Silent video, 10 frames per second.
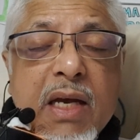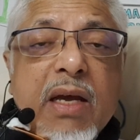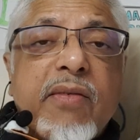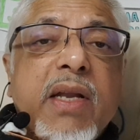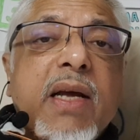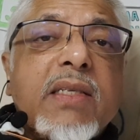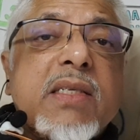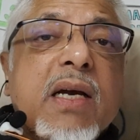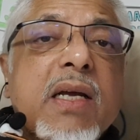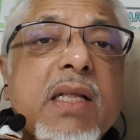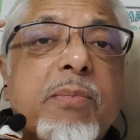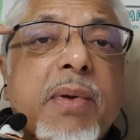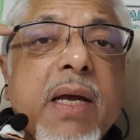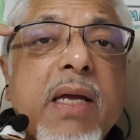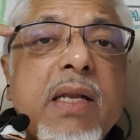If it gets stuck in the
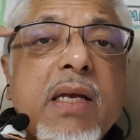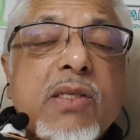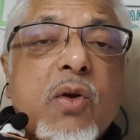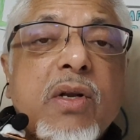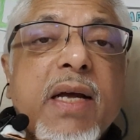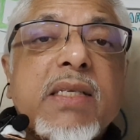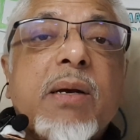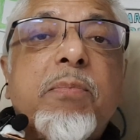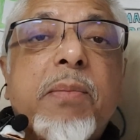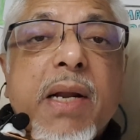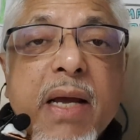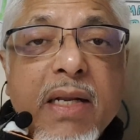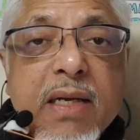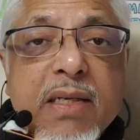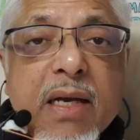brain, it's known as a
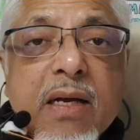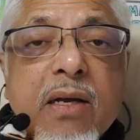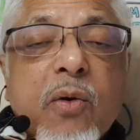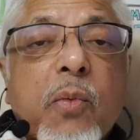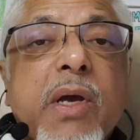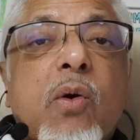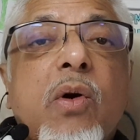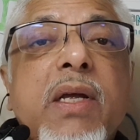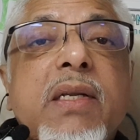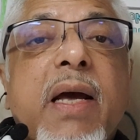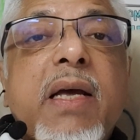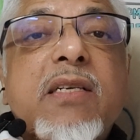brain attack. We call it a